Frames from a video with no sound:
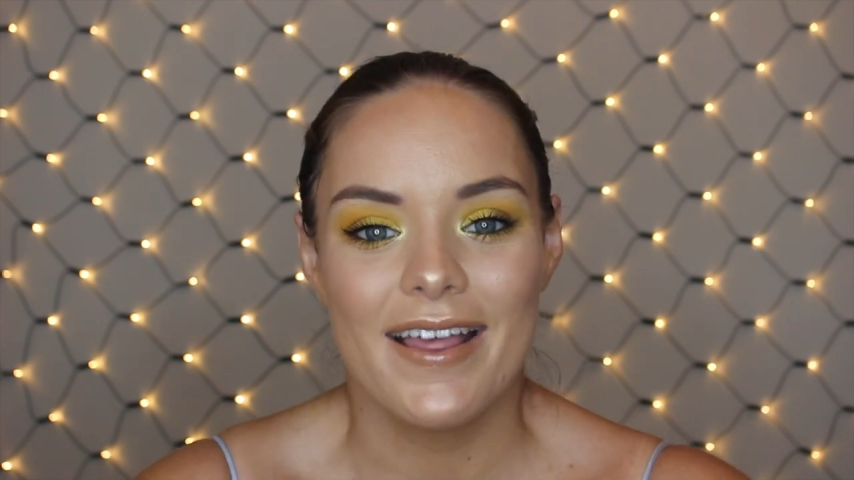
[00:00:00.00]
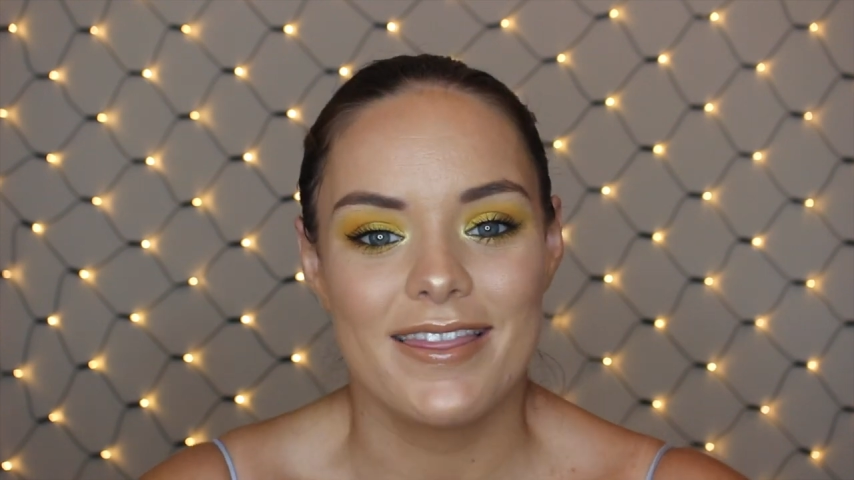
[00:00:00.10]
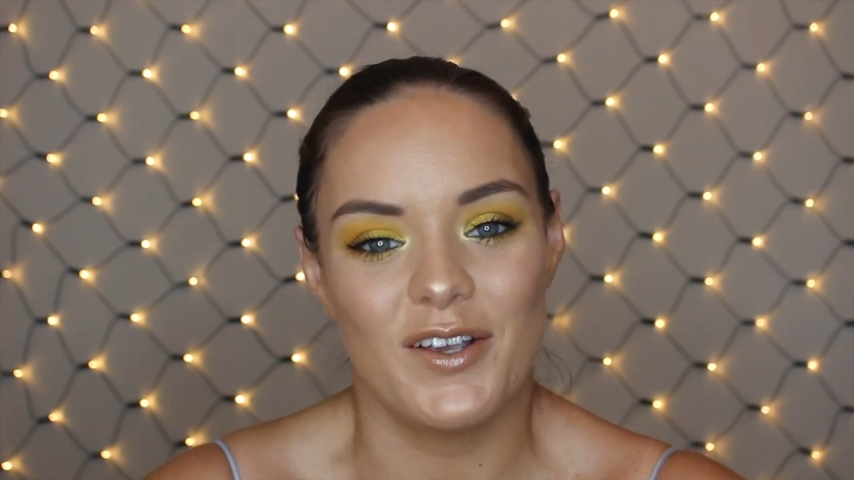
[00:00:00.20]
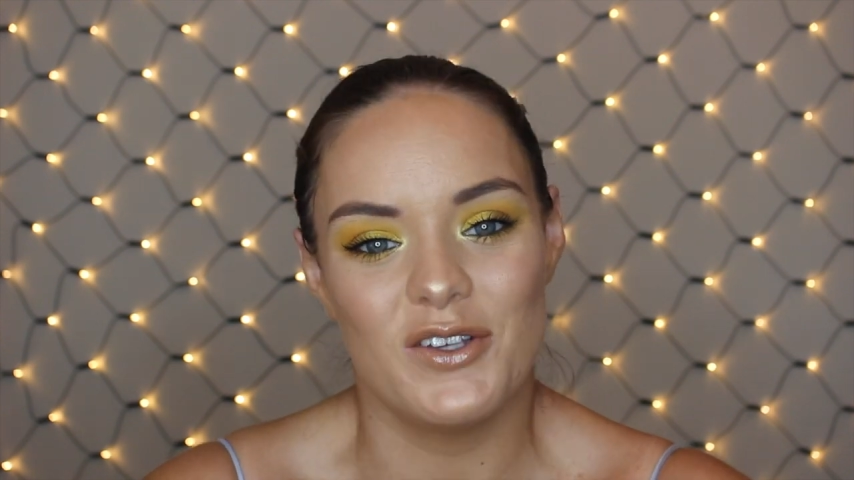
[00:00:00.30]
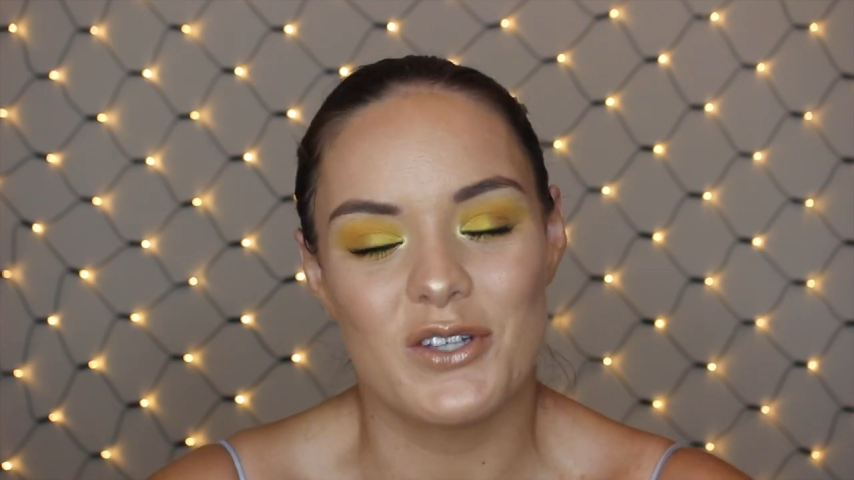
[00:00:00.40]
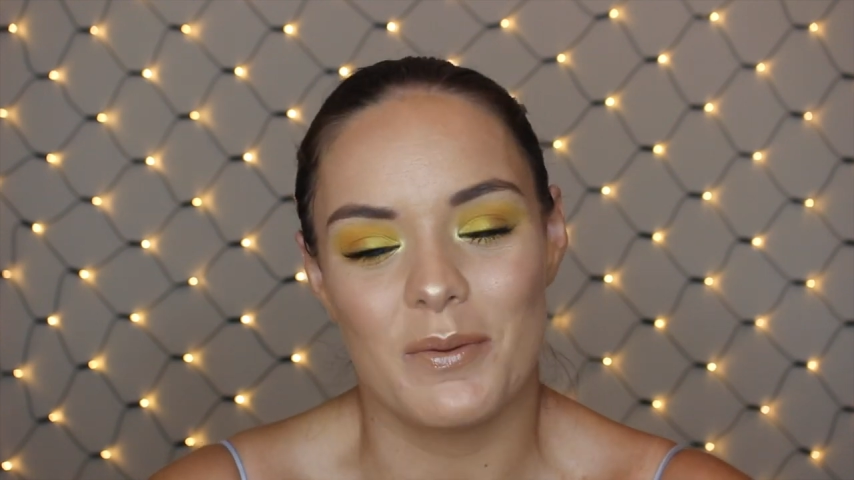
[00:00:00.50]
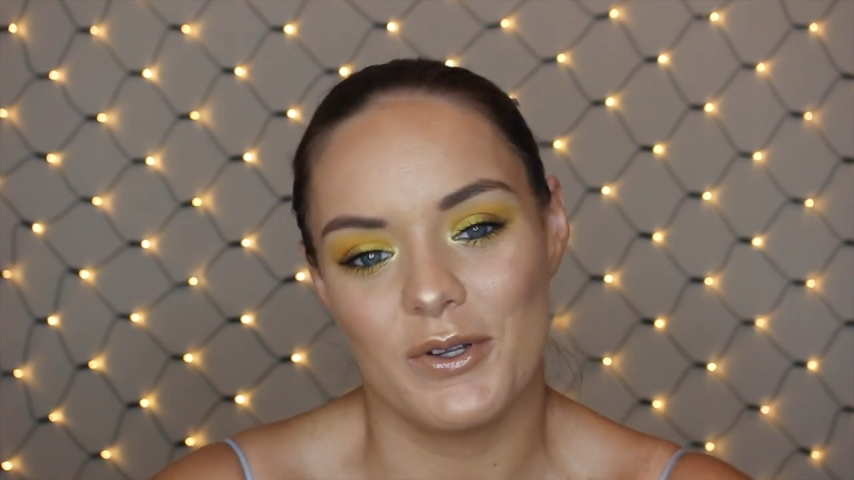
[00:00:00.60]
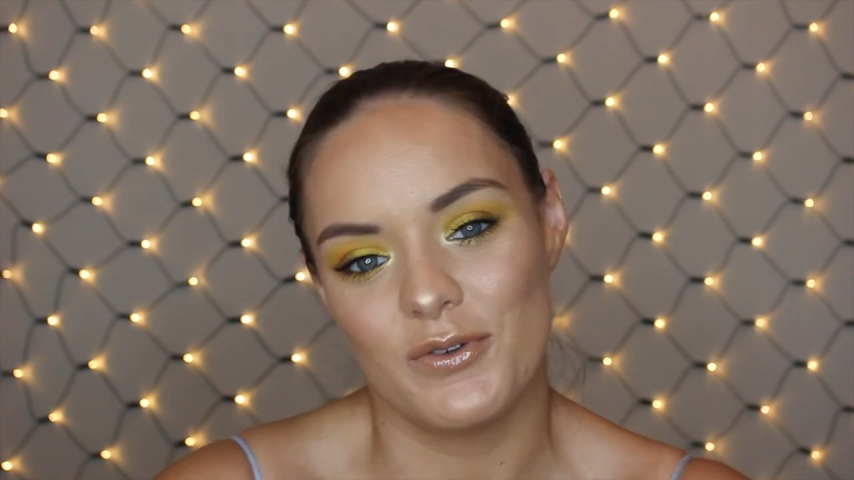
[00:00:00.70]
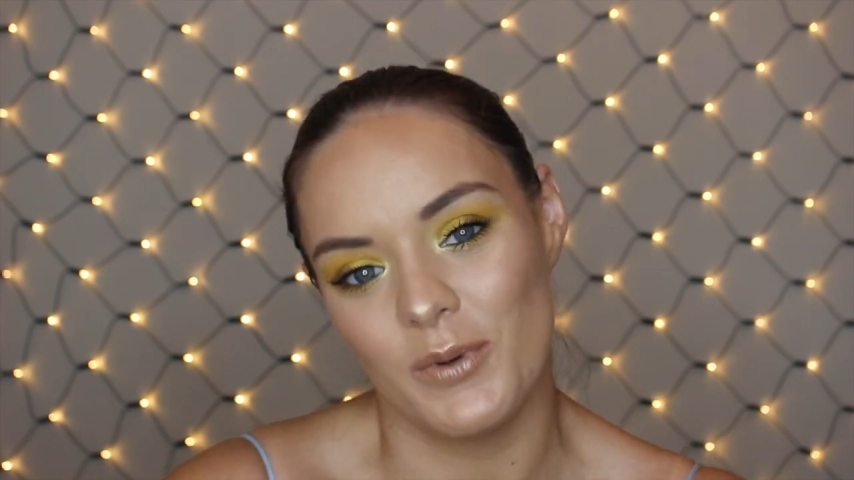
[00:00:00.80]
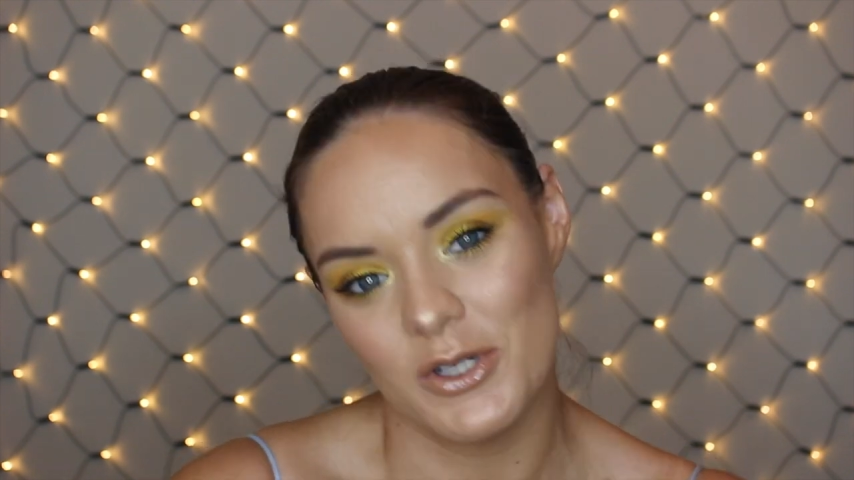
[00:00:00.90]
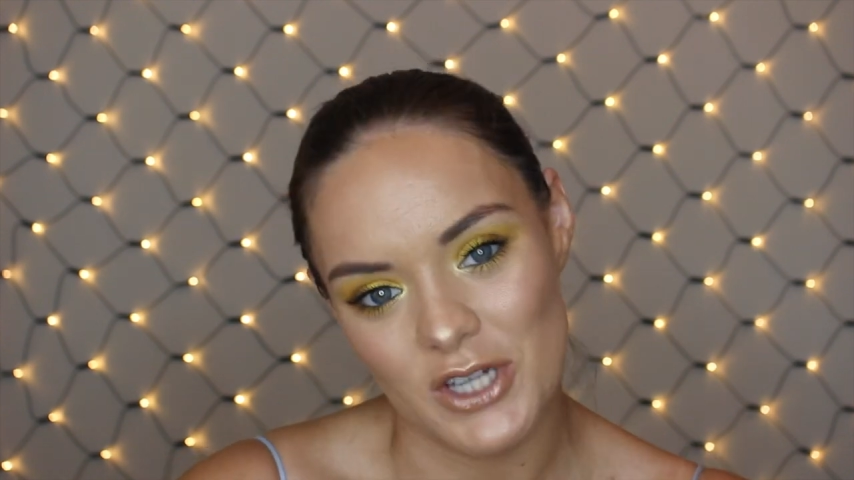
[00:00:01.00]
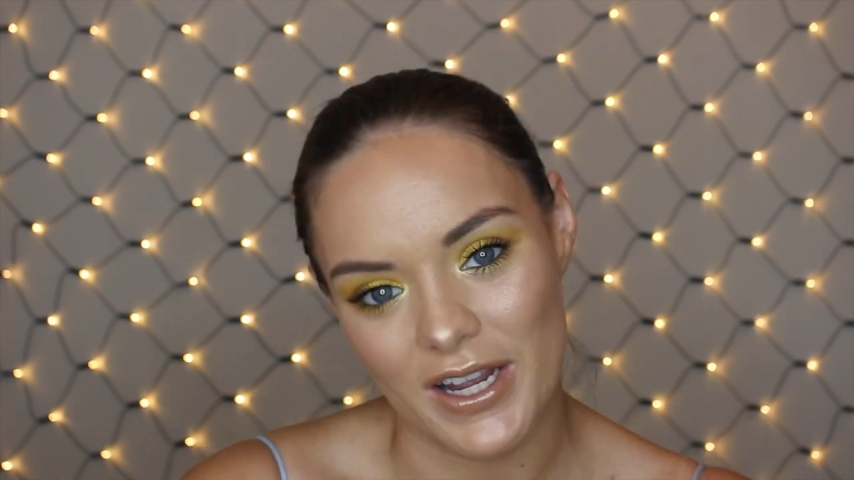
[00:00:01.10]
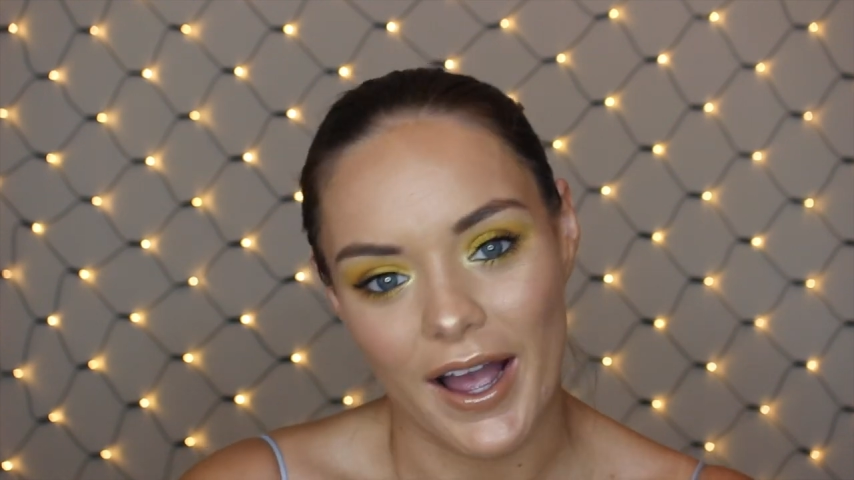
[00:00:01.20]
thank you so much for watching.